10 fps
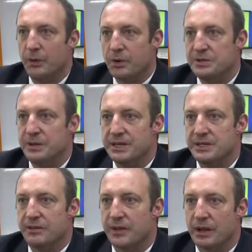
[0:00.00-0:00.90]
which means
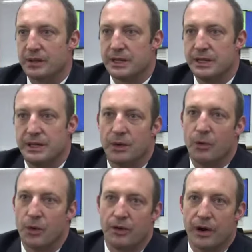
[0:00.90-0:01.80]
that faculty can
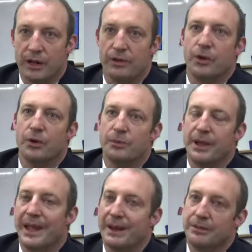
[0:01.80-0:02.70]
walk around the room
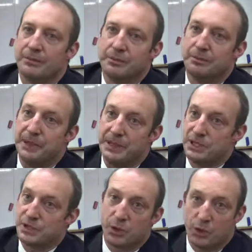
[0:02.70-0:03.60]
and be
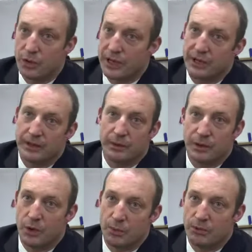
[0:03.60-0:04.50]
just talking with
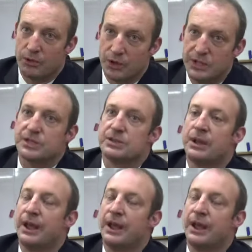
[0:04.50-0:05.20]
a normal voice,